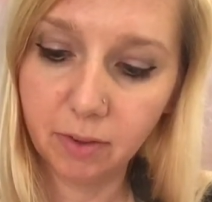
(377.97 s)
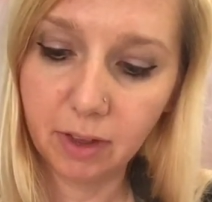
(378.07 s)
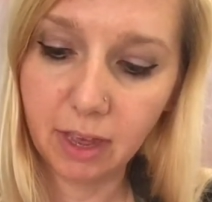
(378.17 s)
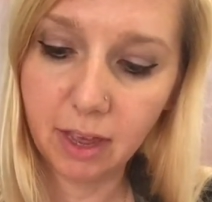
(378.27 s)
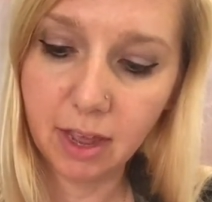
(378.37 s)

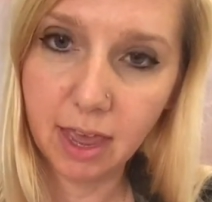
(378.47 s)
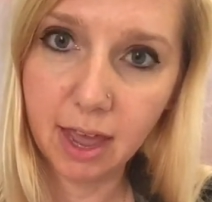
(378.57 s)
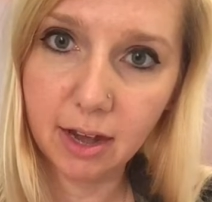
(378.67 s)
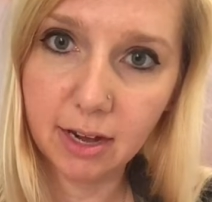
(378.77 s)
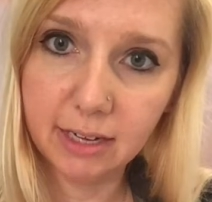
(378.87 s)
Okay,
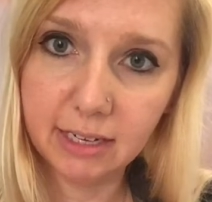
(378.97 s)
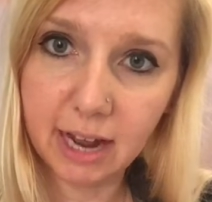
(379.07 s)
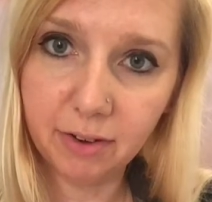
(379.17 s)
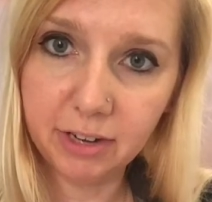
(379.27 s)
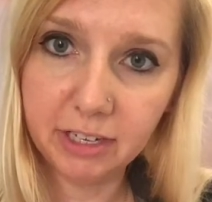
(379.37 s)
again,
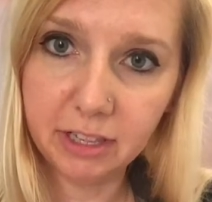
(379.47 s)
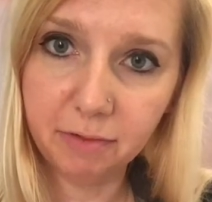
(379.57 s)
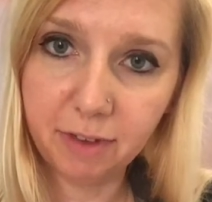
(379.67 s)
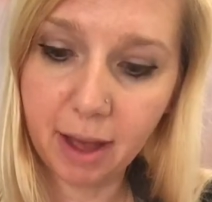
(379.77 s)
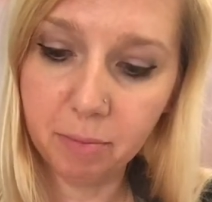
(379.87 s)
down into the
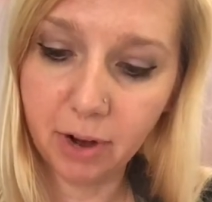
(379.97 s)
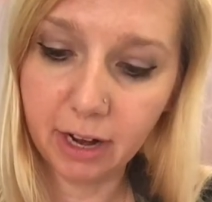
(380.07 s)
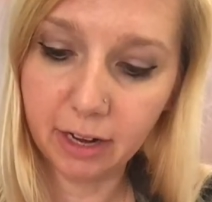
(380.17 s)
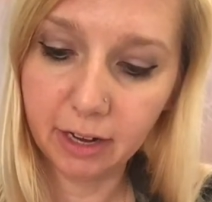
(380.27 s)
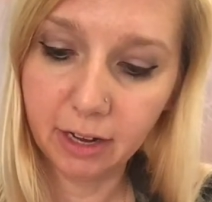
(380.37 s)

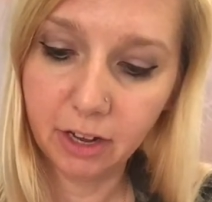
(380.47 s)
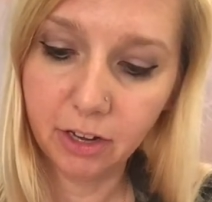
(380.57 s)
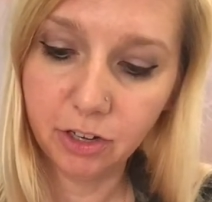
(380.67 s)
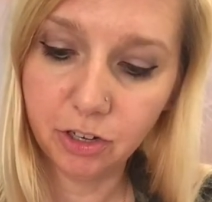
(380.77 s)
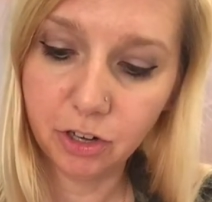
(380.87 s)
fabric,
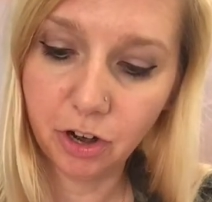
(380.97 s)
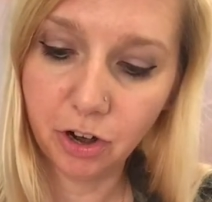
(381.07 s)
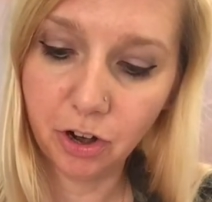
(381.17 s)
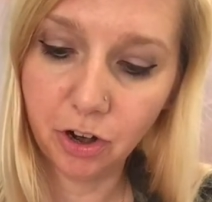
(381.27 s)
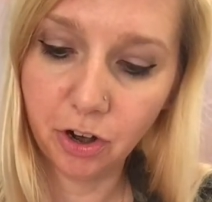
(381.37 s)

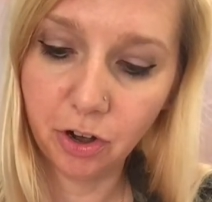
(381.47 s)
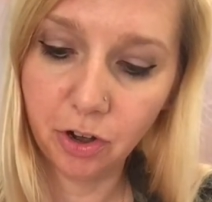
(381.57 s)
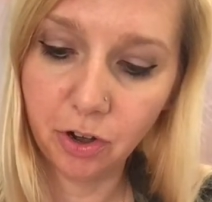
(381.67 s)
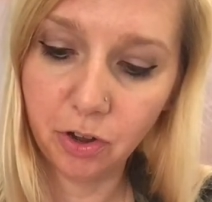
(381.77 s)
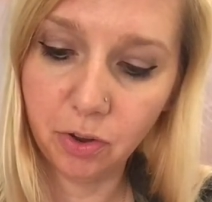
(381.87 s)

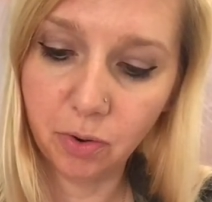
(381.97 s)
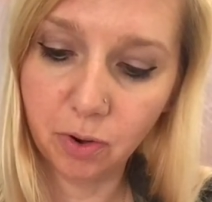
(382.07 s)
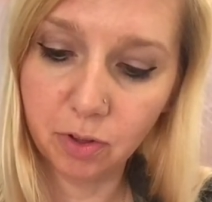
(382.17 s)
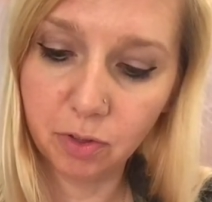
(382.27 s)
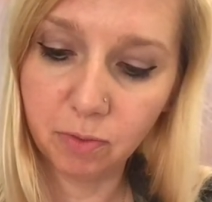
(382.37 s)
turn
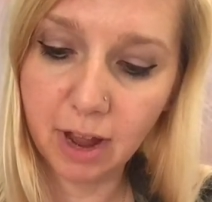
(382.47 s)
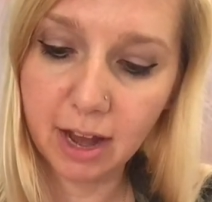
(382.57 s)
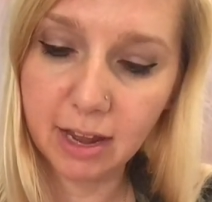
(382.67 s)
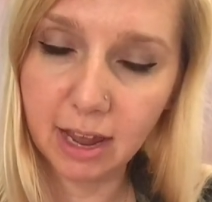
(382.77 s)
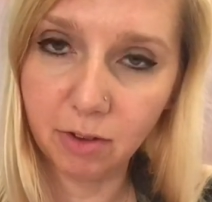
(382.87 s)
your
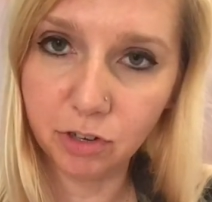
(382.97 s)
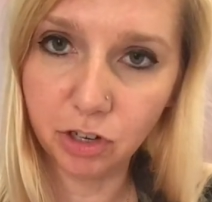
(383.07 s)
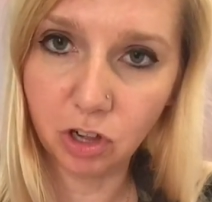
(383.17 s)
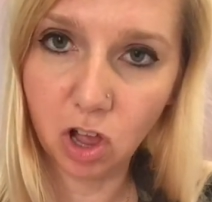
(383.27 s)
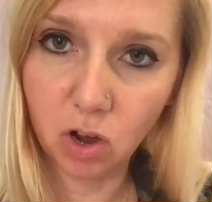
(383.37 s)
thread
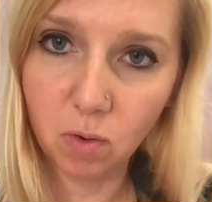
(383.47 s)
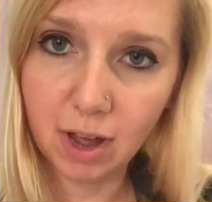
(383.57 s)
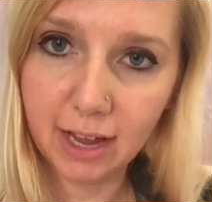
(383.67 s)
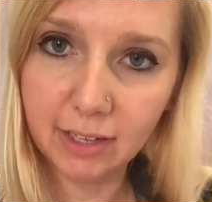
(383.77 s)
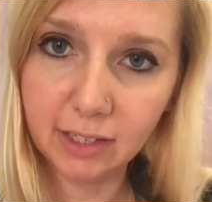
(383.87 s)

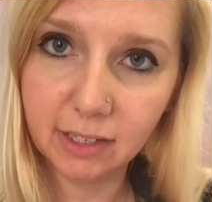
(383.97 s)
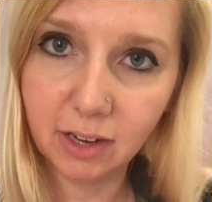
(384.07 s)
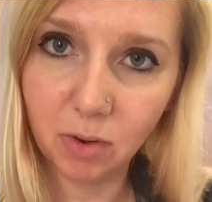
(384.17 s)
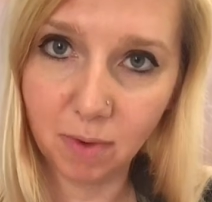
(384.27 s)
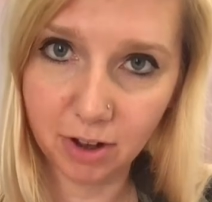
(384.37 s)
counterclockwise
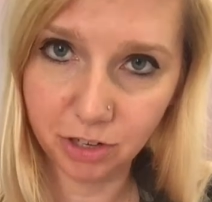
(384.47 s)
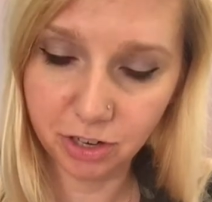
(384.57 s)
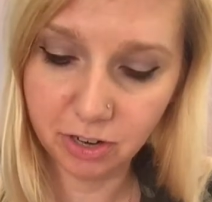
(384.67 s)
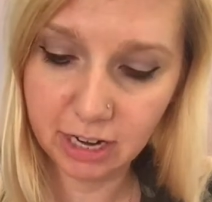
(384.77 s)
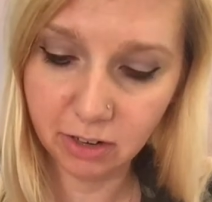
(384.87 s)
around
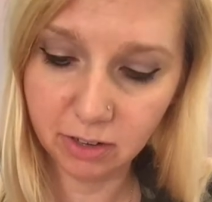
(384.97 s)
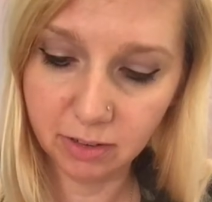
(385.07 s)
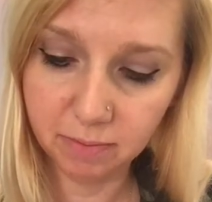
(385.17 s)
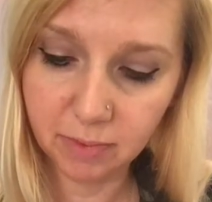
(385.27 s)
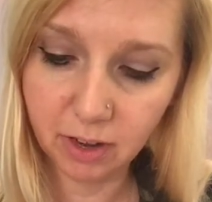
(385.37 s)
your
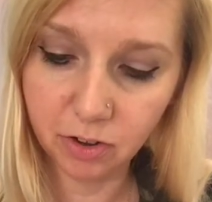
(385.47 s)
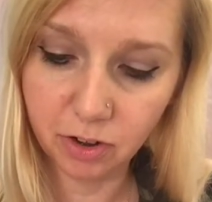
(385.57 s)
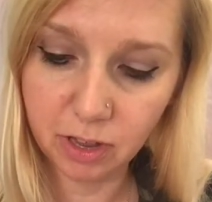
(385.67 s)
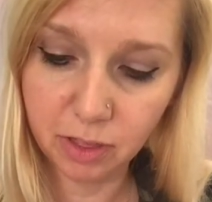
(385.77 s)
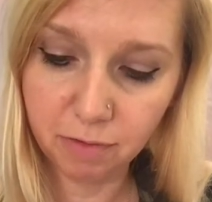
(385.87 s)
needle,
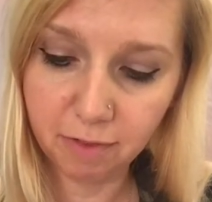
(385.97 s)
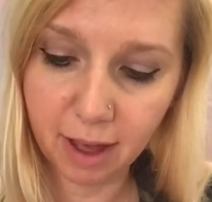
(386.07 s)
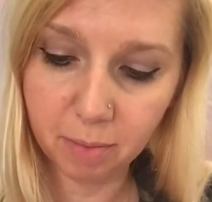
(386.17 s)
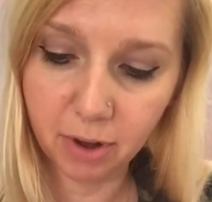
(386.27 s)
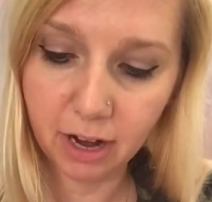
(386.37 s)
underneath the
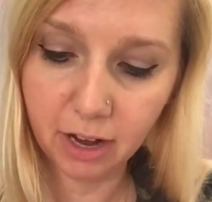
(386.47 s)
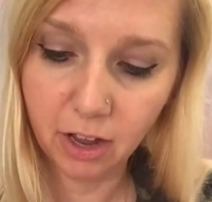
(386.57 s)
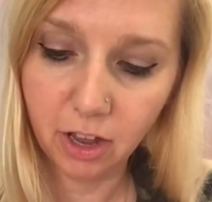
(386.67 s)
fabric,